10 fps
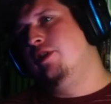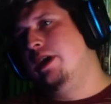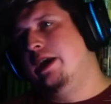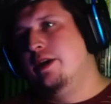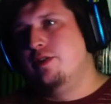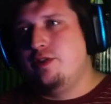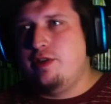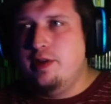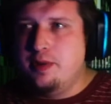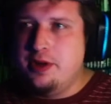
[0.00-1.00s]
I
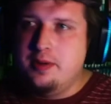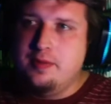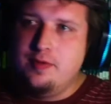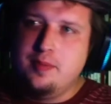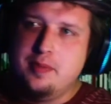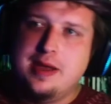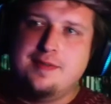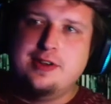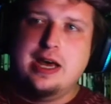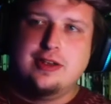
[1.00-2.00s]
understand where you're coming from.
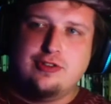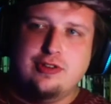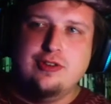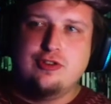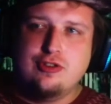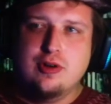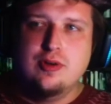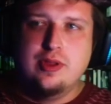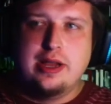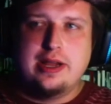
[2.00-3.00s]
Having not seen the show,
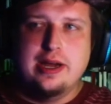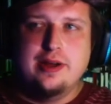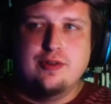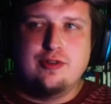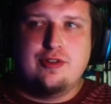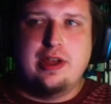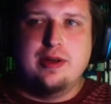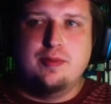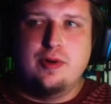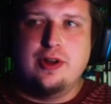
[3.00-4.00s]
like I
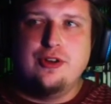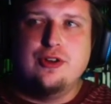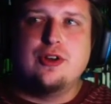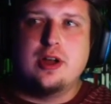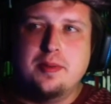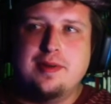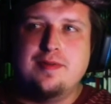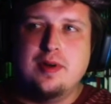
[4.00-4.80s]
understand where you're coming from